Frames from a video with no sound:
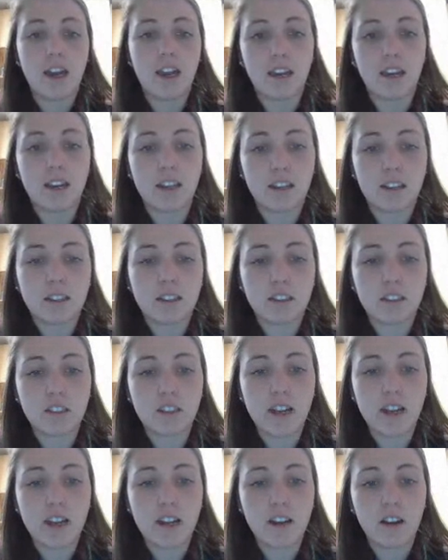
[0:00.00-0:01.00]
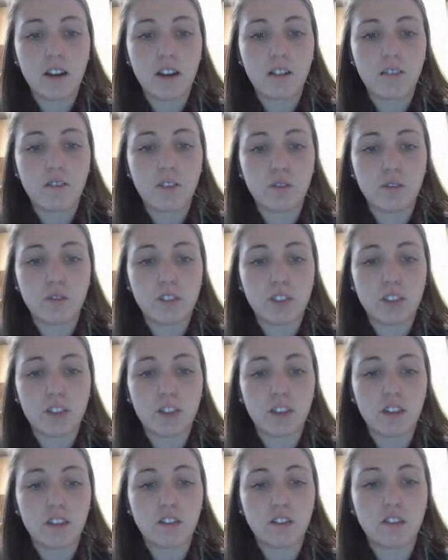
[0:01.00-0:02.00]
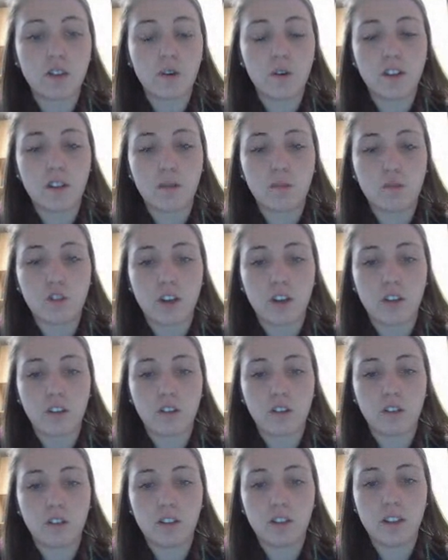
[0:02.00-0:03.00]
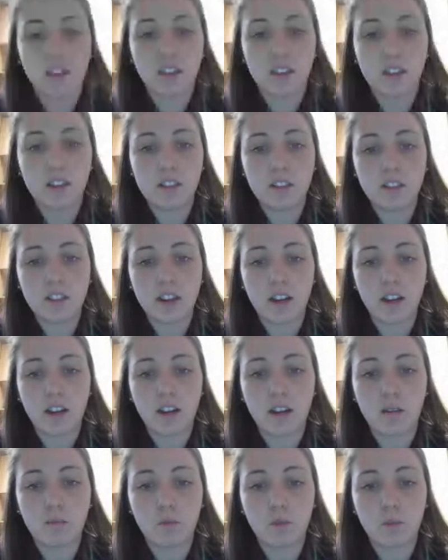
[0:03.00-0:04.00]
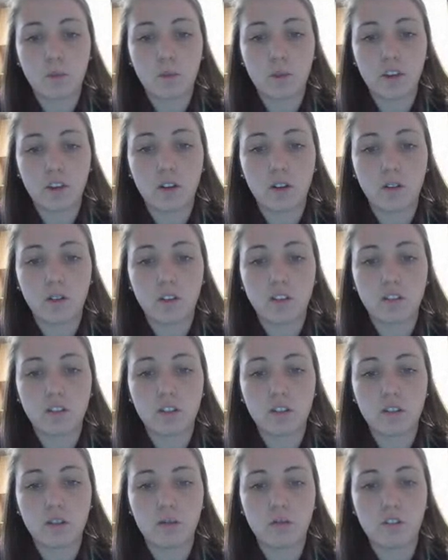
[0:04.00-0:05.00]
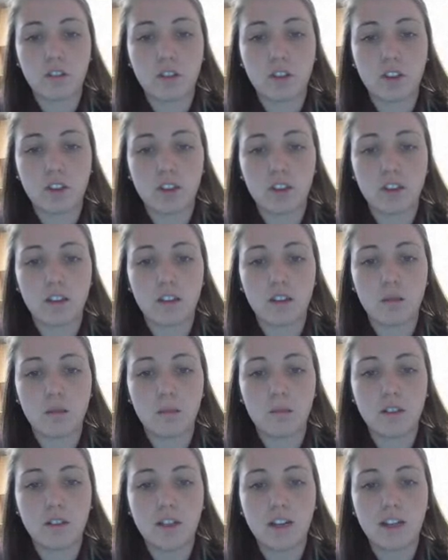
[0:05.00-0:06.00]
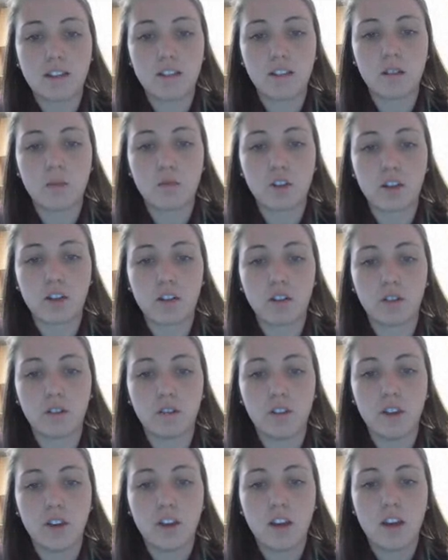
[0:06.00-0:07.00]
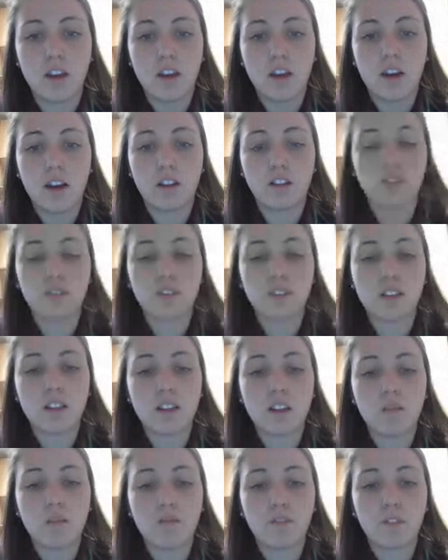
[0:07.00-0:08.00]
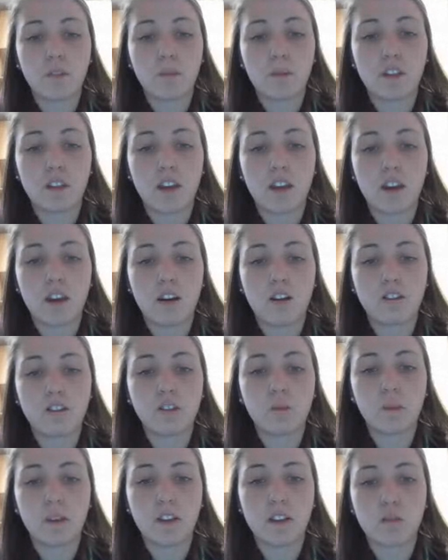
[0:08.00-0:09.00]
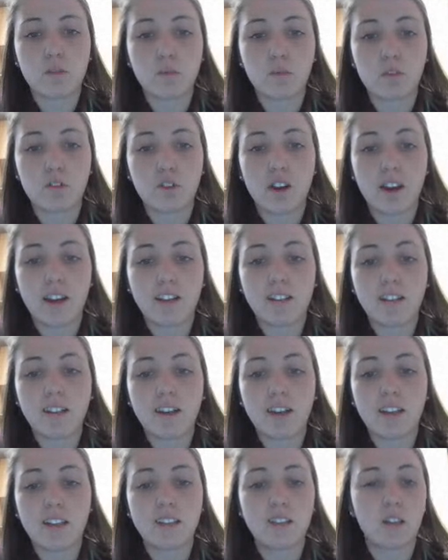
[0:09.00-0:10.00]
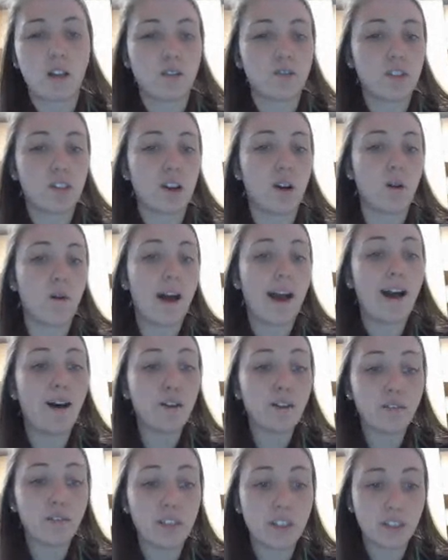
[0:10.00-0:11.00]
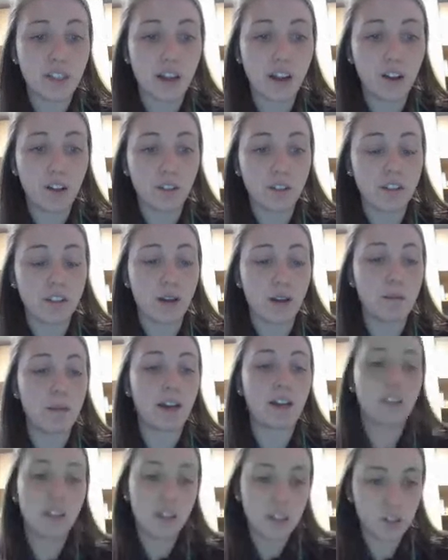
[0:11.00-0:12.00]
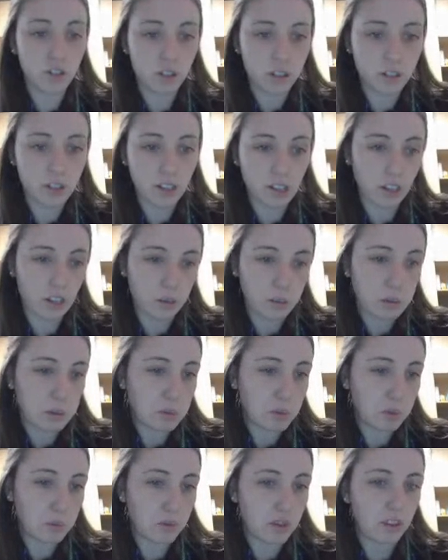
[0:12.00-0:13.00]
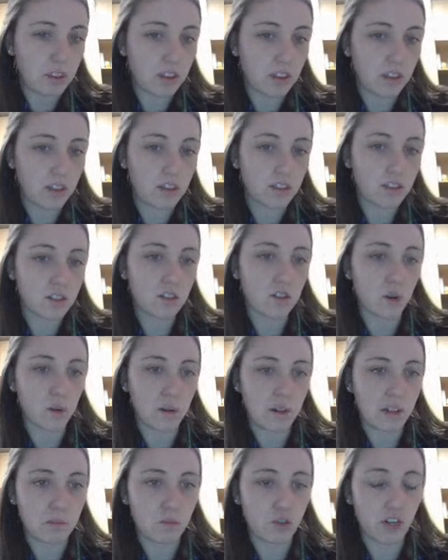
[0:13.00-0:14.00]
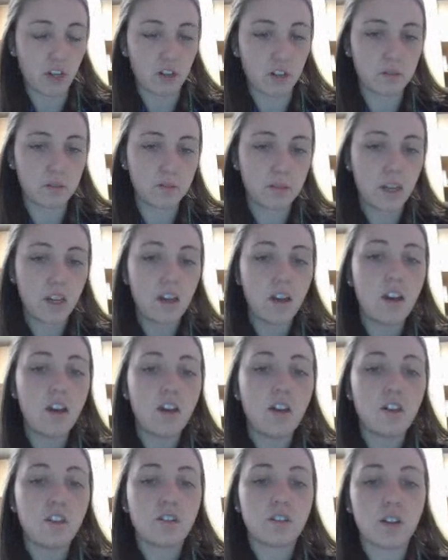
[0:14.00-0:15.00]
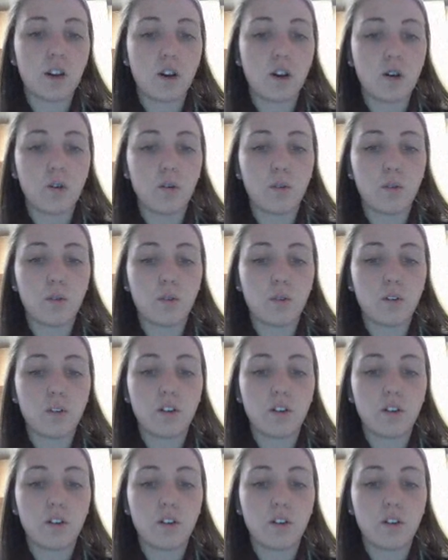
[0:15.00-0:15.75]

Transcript: And instead of using the sodium channel, this time we are going to use the potassium channel. And you'll see that I'm flipping the arrows because we're trying to get stuff to go out of the cell, not back into the cell like we were with the sodium channel. So